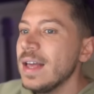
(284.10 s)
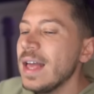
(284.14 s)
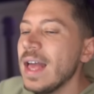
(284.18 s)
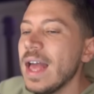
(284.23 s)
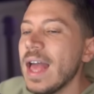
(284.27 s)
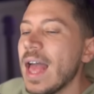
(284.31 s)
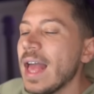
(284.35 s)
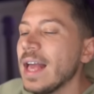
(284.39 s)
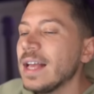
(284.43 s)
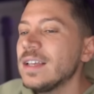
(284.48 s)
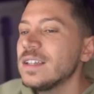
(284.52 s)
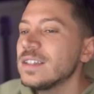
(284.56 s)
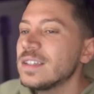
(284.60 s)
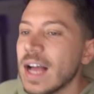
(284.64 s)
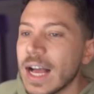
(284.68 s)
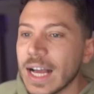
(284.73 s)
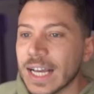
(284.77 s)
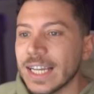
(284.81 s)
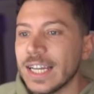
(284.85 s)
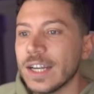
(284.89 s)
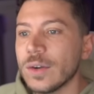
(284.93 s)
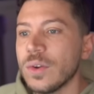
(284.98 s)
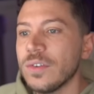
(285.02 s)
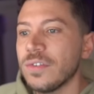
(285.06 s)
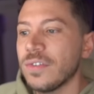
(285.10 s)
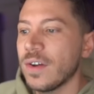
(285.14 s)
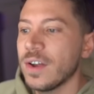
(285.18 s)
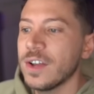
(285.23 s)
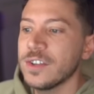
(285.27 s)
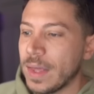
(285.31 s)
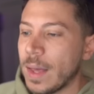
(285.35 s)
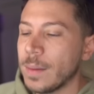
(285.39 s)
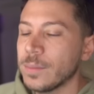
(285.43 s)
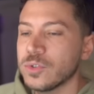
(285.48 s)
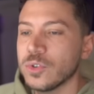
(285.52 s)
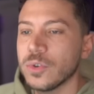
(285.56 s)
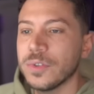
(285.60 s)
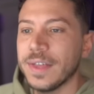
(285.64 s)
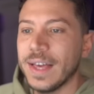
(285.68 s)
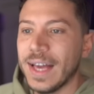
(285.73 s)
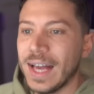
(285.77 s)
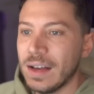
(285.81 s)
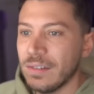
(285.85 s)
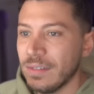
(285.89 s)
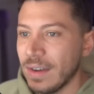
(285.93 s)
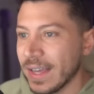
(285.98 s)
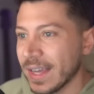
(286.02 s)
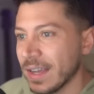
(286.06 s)
exactly reversed. I'm sure they
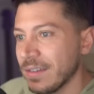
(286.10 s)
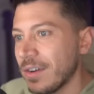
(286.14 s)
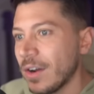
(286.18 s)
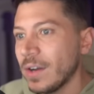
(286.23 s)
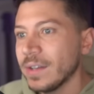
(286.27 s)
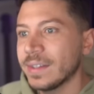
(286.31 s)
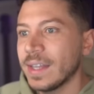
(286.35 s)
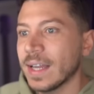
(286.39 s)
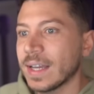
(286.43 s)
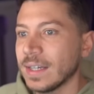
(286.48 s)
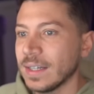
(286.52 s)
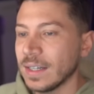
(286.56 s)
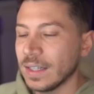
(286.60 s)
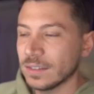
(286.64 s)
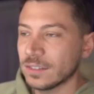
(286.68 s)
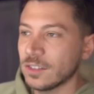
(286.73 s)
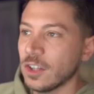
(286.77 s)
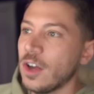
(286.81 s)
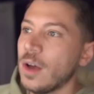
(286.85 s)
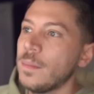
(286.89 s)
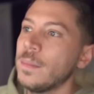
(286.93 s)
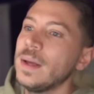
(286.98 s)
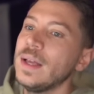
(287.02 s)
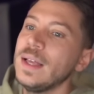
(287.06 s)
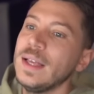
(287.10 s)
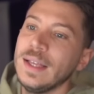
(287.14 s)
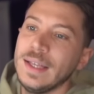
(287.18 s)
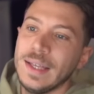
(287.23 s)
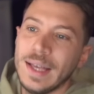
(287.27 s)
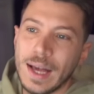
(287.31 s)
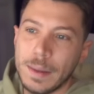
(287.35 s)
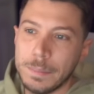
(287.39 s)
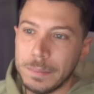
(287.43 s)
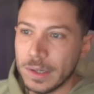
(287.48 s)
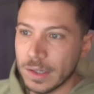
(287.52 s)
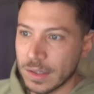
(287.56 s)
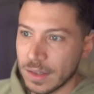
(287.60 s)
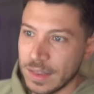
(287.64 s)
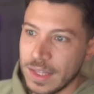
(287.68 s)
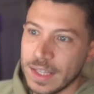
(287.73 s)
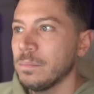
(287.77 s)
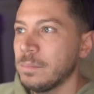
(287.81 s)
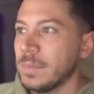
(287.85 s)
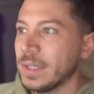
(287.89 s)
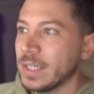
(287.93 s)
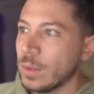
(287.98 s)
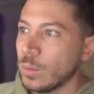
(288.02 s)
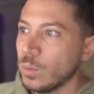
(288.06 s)
have like a very technical term about
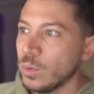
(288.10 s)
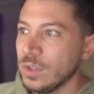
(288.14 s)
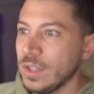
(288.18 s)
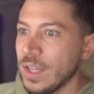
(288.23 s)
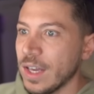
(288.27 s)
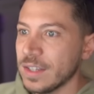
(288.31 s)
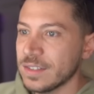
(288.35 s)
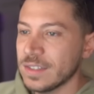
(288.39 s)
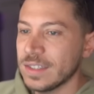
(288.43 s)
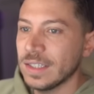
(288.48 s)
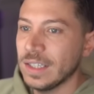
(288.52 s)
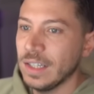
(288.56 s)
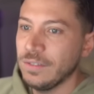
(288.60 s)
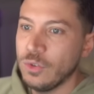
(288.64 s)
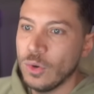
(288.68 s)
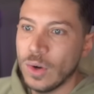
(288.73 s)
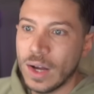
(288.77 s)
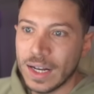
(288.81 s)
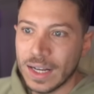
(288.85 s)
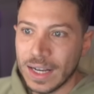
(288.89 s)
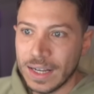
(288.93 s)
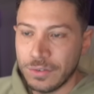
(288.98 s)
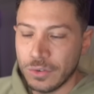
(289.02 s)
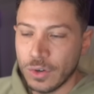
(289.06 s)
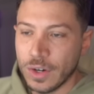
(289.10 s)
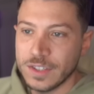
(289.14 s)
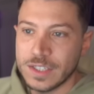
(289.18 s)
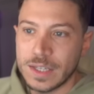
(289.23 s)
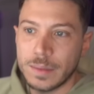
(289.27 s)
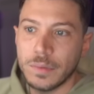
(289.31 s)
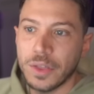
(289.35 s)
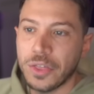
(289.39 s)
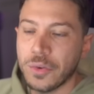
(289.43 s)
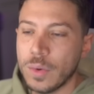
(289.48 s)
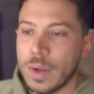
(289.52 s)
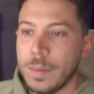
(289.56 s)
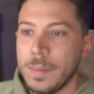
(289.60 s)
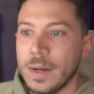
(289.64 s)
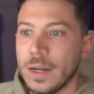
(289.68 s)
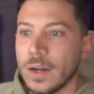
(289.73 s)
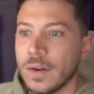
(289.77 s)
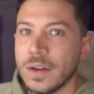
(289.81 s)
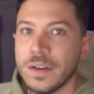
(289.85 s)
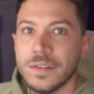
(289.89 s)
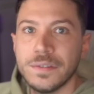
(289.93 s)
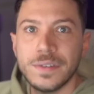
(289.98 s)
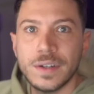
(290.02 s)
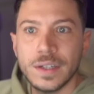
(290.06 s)
that, but I would guess that if you had, like, for example, 3 million
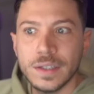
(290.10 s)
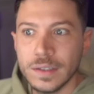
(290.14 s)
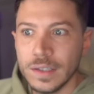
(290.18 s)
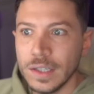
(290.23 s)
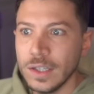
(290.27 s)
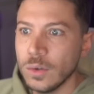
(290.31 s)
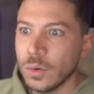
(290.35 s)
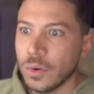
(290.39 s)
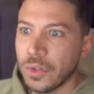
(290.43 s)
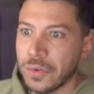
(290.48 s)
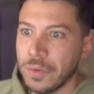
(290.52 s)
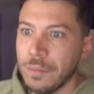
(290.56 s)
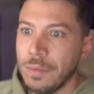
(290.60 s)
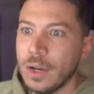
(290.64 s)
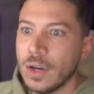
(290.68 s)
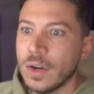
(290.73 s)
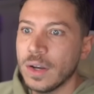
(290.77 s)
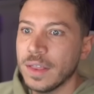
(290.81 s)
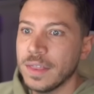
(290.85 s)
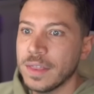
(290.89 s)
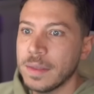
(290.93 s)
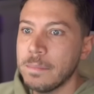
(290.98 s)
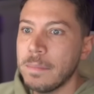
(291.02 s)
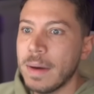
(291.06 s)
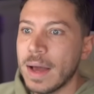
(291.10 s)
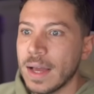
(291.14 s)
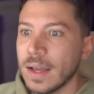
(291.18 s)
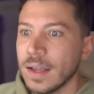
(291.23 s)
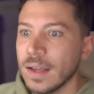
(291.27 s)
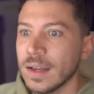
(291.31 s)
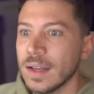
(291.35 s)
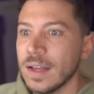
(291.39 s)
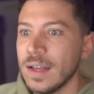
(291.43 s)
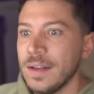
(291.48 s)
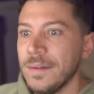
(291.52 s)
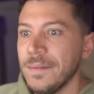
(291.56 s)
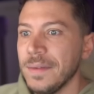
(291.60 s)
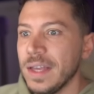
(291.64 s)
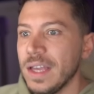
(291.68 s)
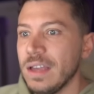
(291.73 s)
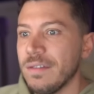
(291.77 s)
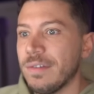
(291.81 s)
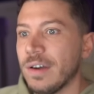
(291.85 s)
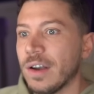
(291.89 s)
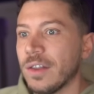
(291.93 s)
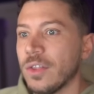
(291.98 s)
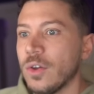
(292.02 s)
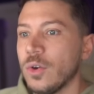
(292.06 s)
in funding or 3 million in the bank,
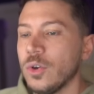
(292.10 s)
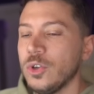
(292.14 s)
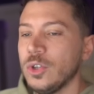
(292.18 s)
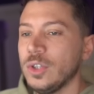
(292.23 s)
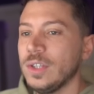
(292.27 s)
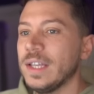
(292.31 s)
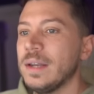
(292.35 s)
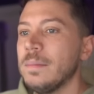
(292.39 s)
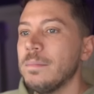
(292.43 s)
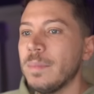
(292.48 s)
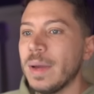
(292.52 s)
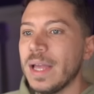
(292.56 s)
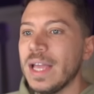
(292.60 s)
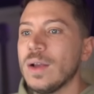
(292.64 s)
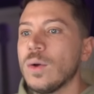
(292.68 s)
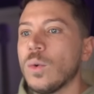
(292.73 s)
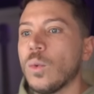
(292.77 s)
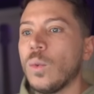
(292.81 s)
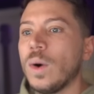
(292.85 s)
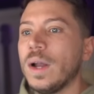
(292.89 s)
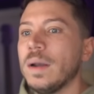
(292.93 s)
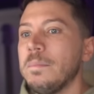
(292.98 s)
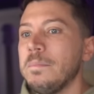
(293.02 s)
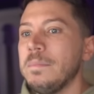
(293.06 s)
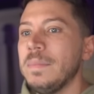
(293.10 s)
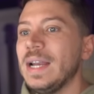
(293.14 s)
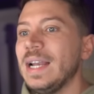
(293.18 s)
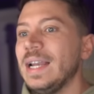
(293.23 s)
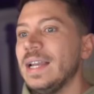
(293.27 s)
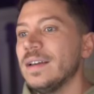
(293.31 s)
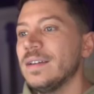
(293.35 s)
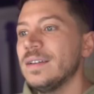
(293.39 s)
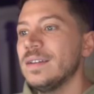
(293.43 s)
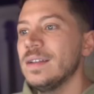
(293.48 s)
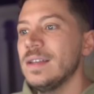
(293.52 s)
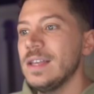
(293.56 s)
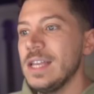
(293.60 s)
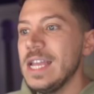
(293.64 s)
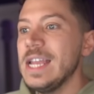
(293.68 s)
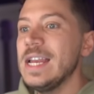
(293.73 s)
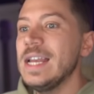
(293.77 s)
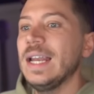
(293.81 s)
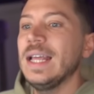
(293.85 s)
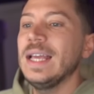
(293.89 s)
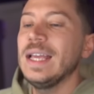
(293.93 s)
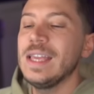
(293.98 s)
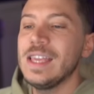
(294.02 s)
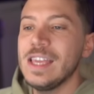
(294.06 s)
even though you didn't make 1 million
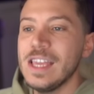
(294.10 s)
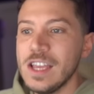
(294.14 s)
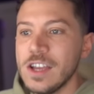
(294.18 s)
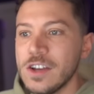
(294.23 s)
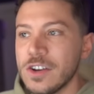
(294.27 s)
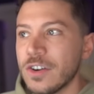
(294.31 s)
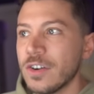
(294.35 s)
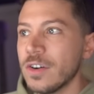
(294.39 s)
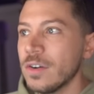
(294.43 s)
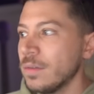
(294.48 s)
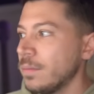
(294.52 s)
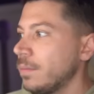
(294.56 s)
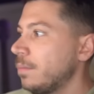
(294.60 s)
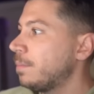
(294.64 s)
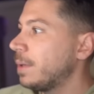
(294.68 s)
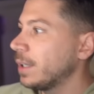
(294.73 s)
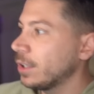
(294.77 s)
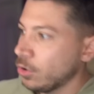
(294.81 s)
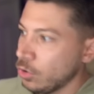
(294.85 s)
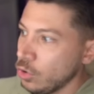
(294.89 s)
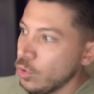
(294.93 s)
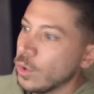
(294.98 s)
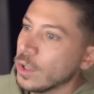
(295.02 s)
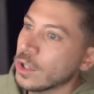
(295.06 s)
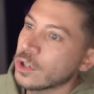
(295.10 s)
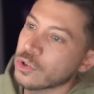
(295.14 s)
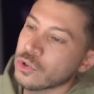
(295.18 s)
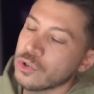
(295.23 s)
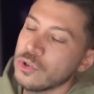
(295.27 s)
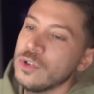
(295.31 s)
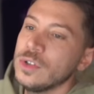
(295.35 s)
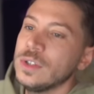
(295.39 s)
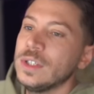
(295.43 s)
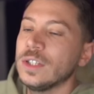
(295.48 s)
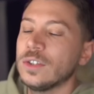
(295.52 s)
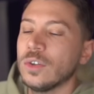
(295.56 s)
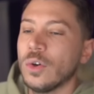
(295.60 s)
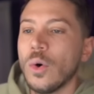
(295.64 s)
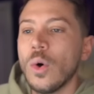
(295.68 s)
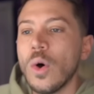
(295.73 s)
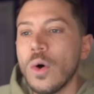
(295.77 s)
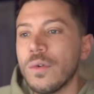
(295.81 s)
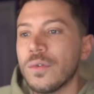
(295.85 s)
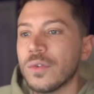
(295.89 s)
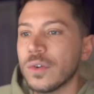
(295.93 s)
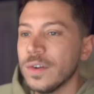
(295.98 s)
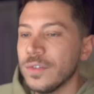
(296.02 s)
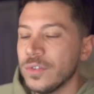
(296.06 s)
in a year, but you accrued it
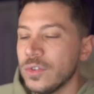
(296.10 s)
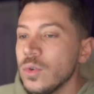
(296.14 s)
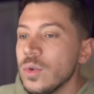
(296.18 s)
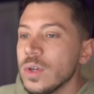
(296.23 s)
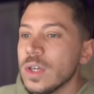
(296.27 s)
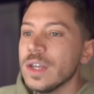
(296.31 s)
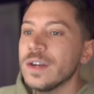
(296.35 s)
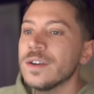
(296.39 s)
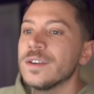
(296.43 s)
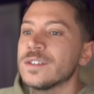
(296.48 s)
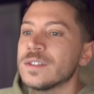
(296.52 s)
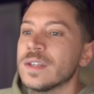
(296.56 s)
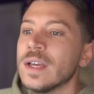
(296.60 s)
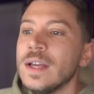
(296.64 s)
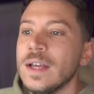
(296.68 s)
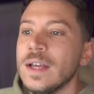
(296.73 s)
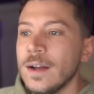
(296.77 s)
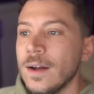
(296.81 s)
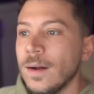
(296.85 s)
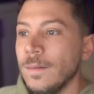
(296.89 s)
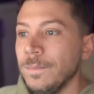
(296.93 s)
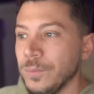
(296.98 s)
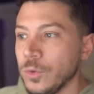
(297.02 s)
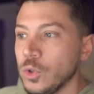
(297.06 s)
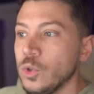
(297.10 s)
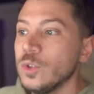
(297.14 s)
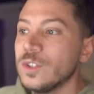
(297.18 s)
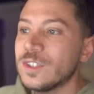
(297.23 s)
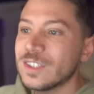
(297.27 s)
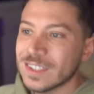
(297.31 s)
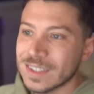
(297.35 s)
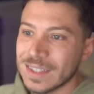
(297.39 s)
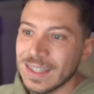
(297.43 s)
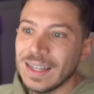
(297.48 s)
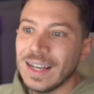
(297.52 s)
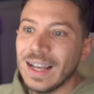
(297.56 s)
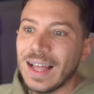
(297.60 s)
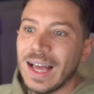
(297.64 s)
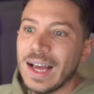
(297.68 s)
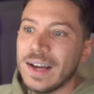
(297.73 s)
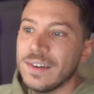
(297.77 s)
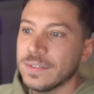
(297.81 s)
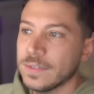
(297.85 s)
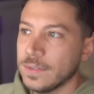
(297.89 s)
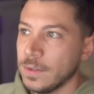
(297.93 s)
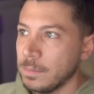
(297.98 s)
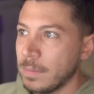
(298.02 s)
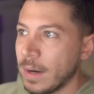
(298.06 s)
over a few years, you'd still
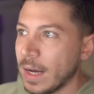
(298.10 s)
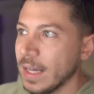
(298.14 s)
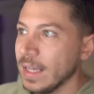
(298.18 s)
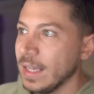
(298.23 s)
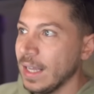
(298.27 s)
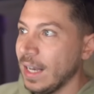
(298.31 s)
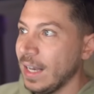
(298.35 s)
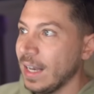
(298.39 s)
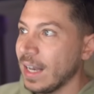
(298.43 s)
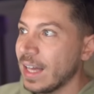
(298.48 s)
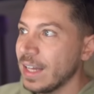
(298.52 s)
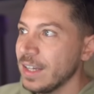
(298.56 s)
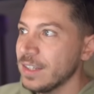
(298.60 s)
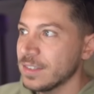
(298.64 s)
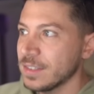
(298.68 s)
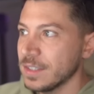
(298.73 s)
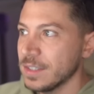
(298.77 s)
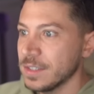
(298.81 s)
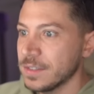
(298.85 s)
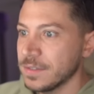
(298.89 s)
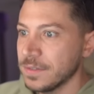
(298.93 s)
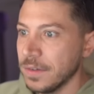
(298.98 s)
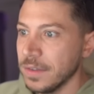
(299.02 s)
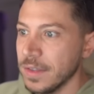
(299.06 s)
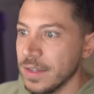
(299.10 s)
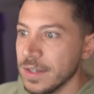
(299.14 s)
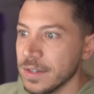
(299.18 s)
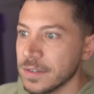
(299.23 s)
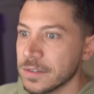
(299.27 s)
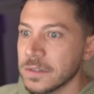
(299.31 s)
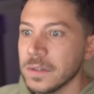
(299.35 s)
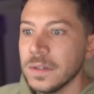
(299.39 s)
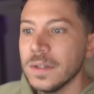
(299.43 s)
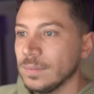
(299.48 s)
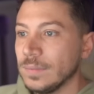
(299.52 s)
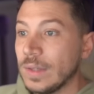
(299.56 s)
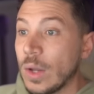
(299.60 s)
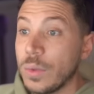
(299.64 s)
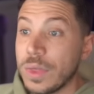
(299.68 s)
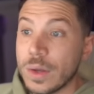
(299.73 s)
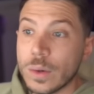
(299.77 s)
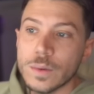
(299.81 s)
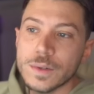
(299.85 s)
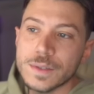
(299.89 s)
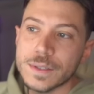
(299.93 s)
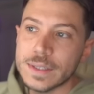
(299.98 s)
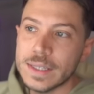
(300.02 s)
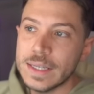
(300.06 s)
have to buy a license for this. Now, that
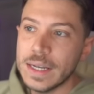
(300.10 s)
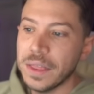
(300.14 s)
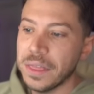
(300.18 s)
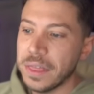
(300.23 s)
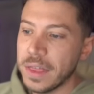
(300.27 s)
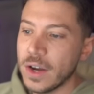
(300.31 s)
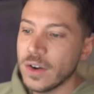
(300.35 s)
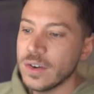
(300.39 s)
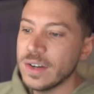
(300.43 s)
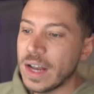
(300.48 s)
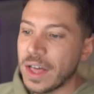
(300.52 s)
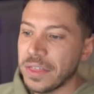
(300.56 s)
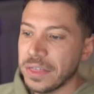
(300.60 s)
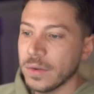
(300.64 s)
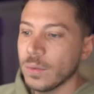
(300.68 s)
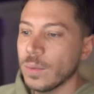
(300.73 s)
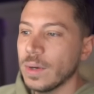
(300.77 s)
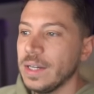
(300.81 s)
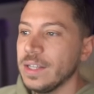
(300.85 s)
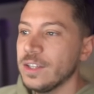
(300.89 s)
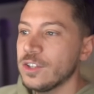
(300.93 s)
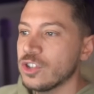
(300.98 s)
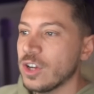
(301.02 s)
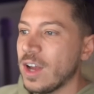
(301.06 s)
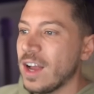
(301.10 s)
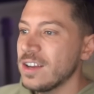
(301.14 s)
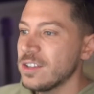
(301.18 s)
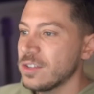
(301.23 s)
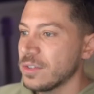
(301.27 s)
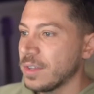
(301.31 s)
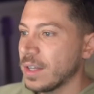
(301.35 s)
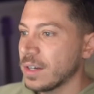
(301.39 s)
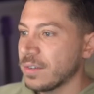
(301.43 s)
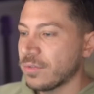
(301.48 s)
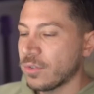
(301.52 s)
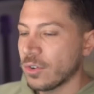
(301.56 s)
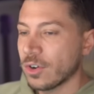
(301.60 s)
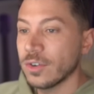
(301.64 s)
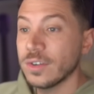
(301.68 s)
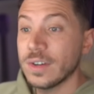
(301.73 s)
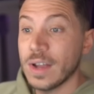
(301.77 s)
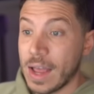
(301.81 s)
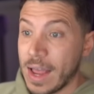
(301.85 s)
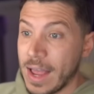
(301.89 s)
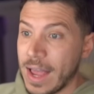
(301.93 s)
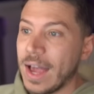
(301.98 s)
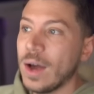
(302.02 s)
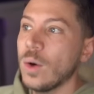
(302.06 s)
was still there. Nothing really changed on that front.
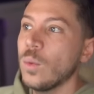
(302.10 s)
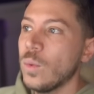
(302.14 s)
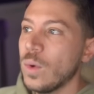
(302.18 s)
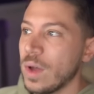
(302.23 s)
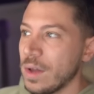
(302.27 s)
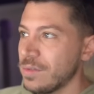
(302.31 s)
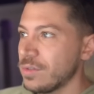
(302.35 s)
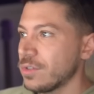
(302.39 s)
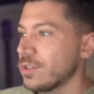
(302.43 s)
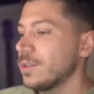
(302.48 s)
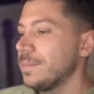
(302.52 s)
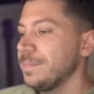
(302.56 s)
However,